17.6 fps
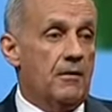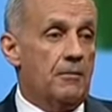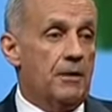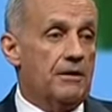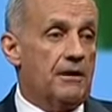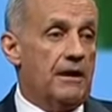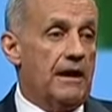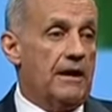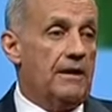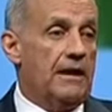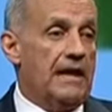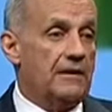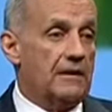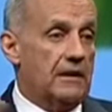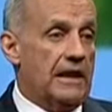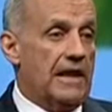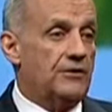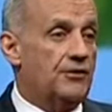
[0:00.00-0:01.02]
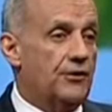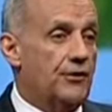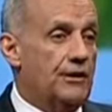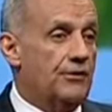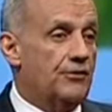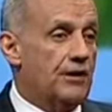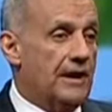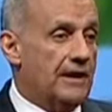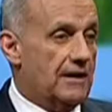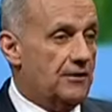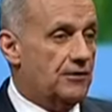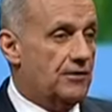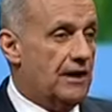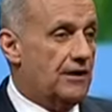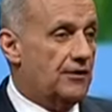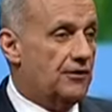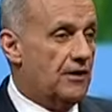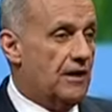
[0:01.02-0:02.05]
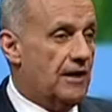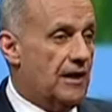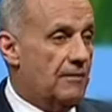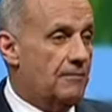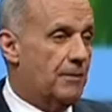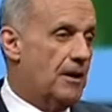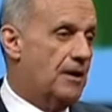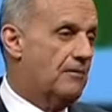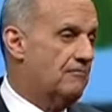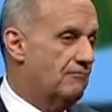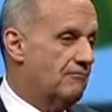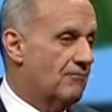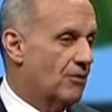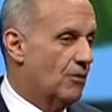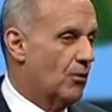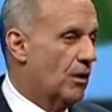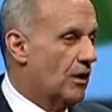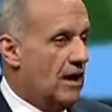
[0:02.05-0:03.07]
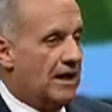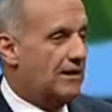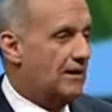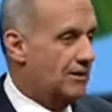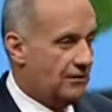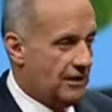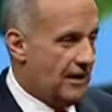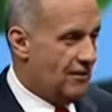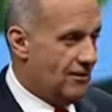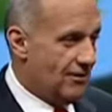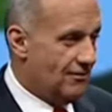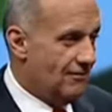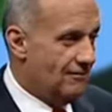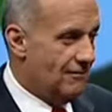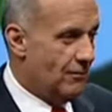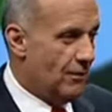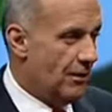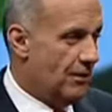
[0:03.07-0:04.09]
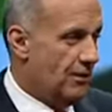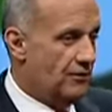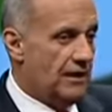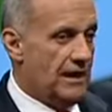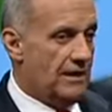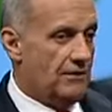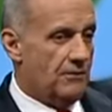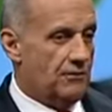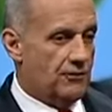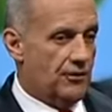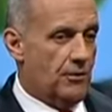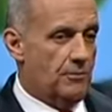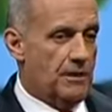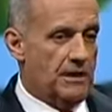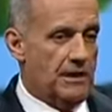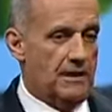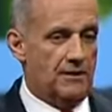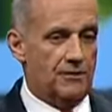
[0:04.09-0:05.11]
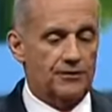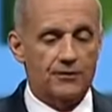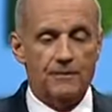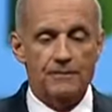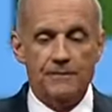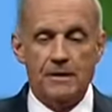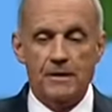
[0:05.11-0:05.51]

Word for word: but then at the last 30 seconds, they say, But we're not going to take you. We're going to take somebody else.